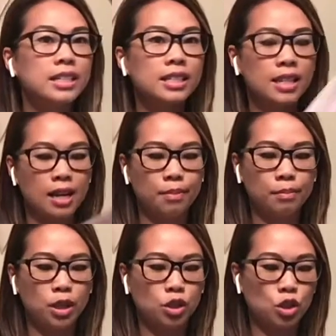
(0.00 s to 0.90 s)
some
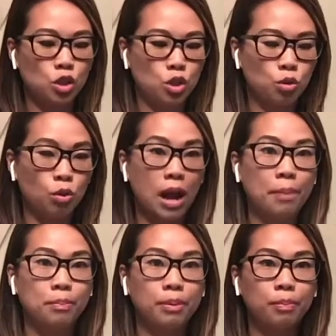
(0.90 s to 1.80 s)

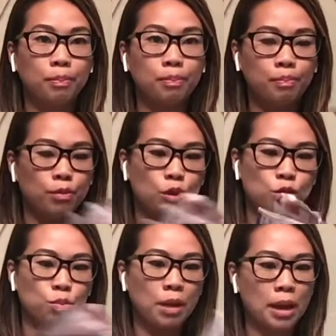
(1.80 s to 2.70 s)
scrap
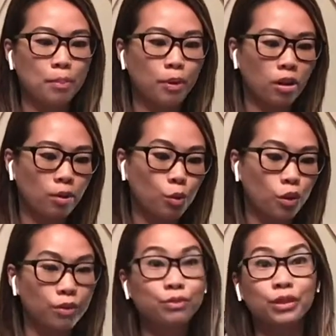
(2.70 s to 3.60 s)
newspaper or
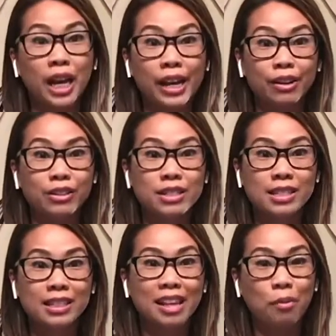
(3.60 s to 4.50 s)
flyers
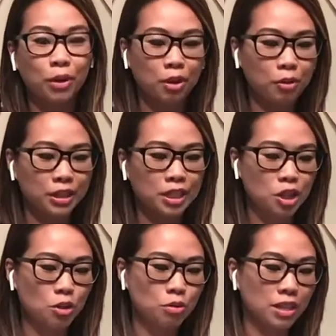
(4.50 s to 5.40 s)
that we're going to
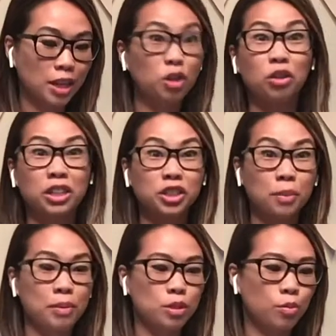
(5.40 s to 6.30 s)
use and crunch up
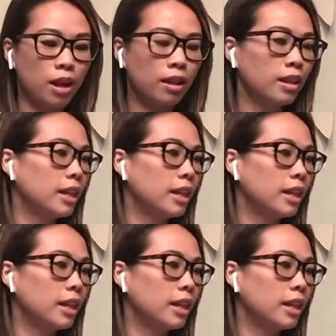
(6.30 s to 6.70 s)
as well.